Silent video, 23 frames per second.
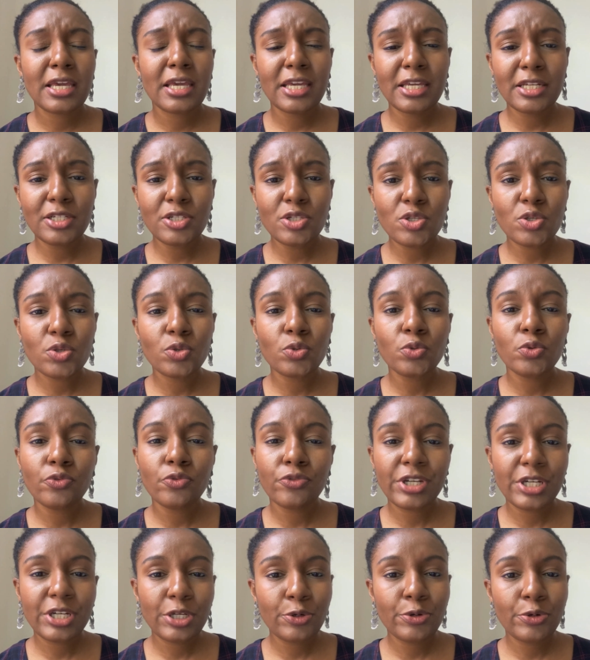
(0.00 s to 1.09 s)
into
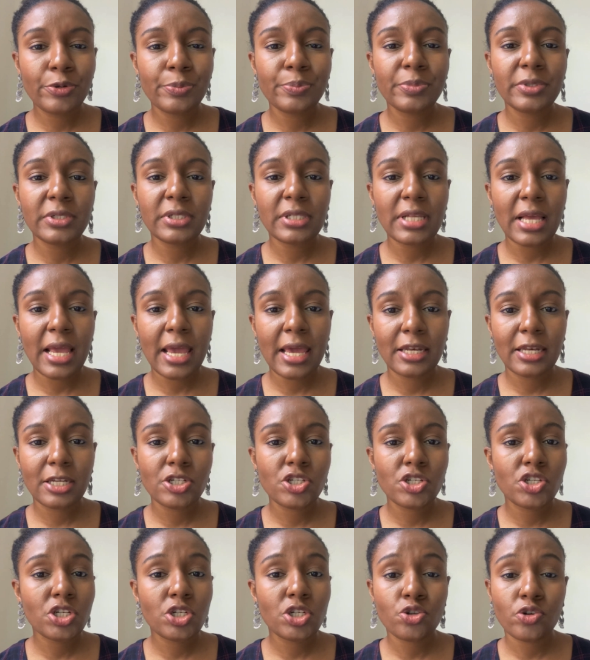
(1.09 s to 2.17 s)
renewable
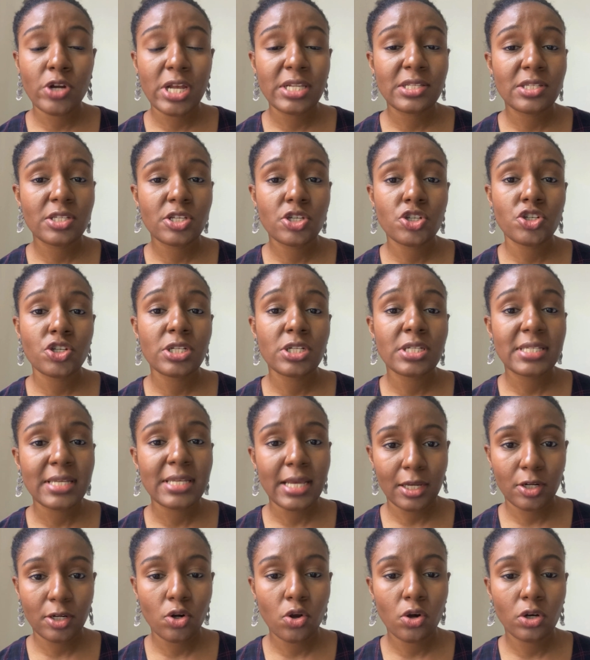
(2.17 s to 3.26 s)
energy transition
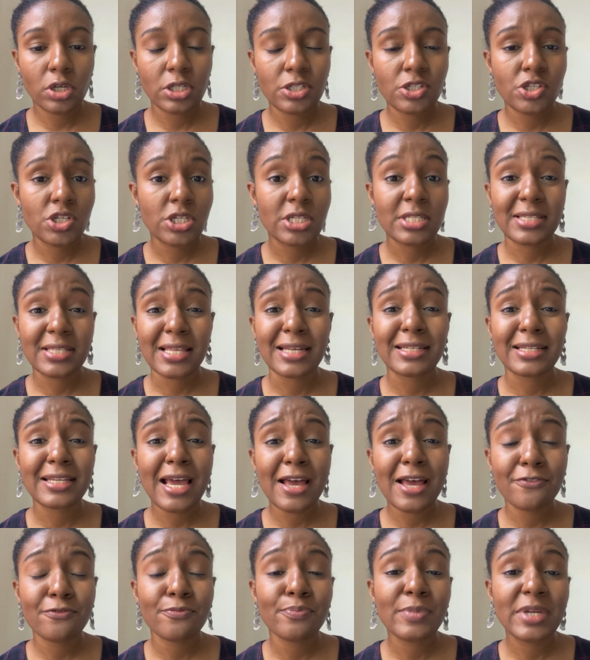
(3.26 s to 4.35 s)
technologies that
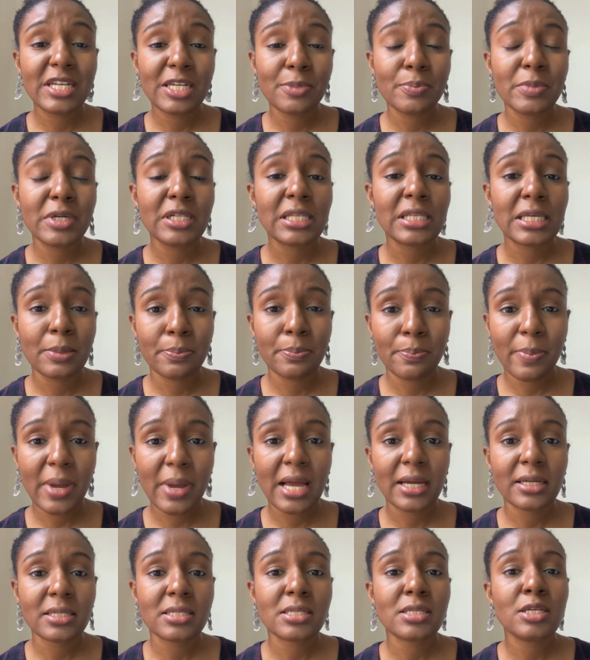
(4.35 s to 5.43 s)
have minimal
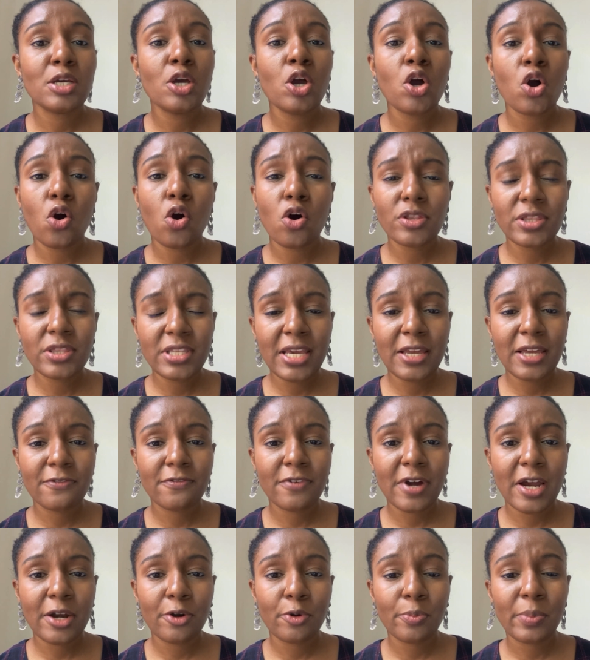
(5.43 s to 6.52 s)
impact on the
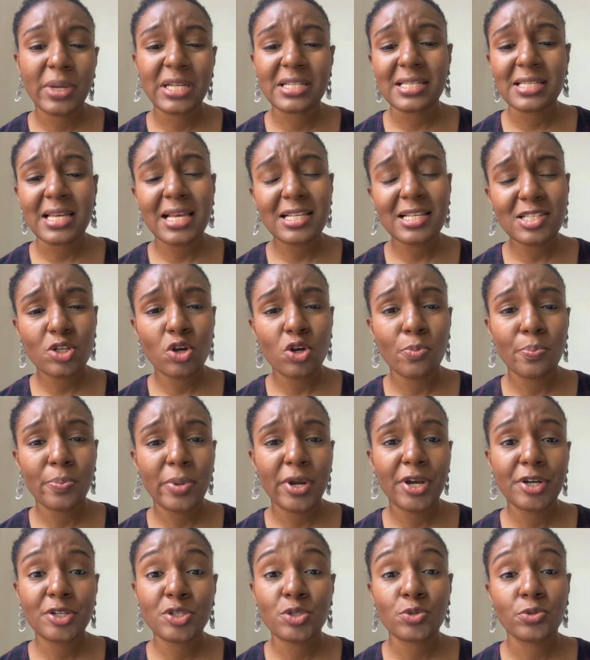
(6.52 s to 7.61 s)
environment as
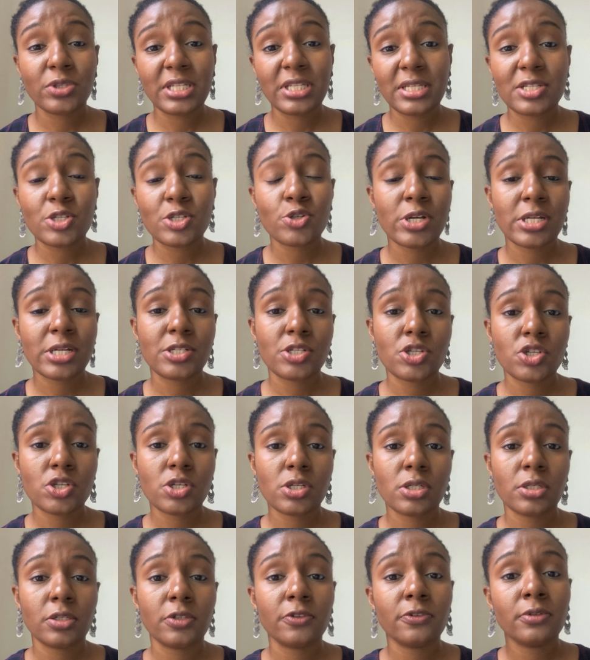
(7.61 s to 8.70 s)
compared to these
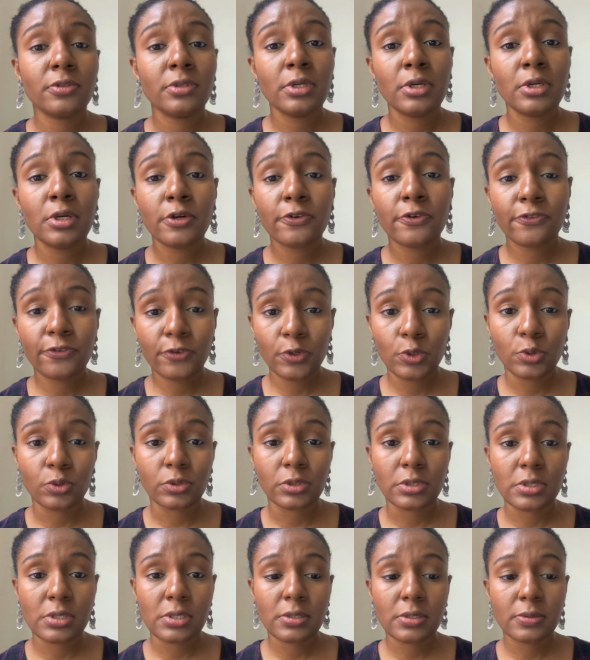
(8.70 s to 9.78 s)
traditional
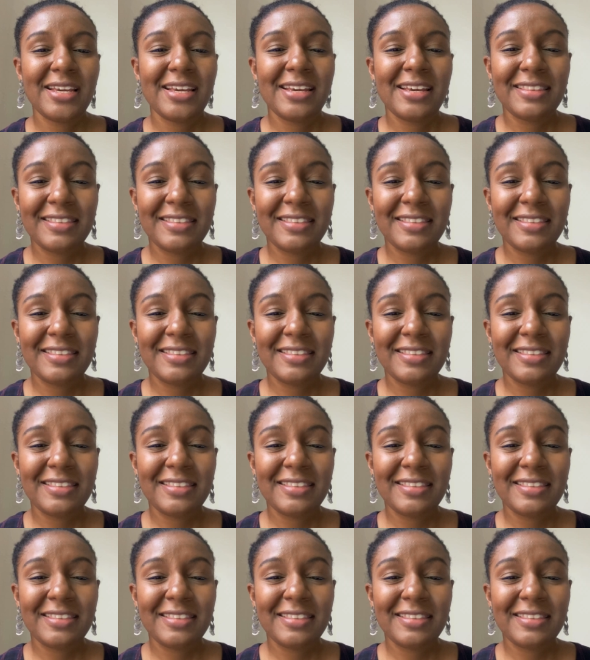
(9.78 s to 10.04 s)
fuels.